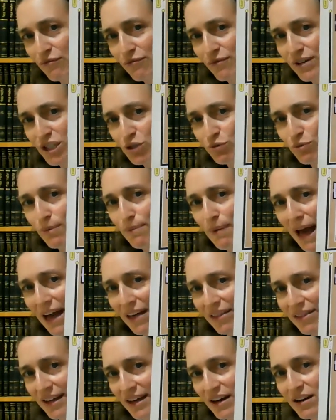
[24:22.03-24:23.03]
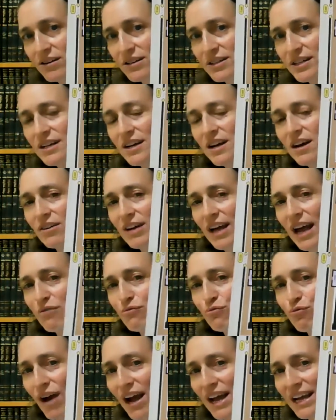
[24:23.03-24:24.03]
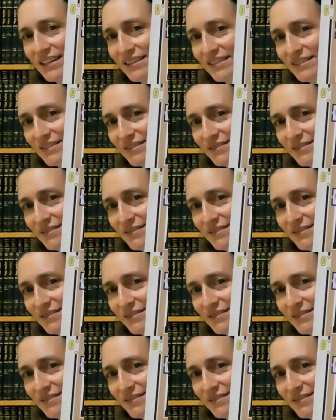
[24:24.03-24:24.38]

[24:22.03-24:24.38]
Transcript: a ritual bath there okay, right,